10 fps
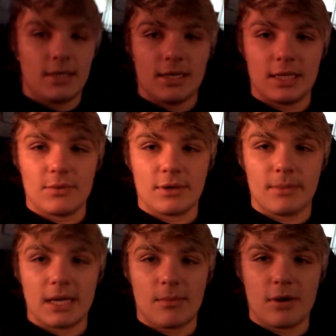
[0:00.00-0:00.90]
and then we're gonna
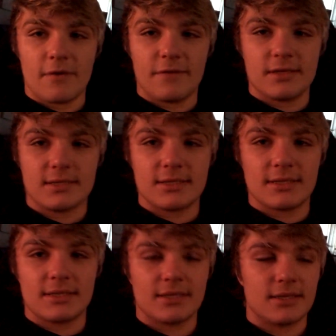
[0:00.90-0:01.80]
make him
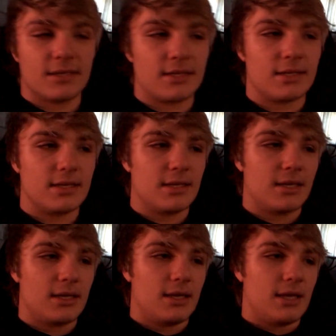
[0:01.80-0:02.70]
breakfast.
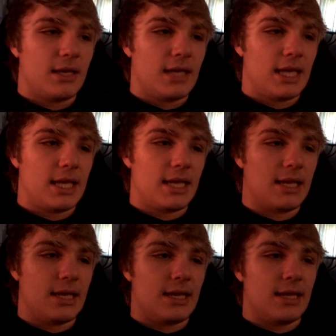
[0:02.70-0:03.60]

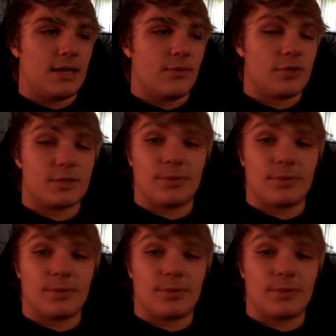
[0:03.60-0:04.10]
And we're just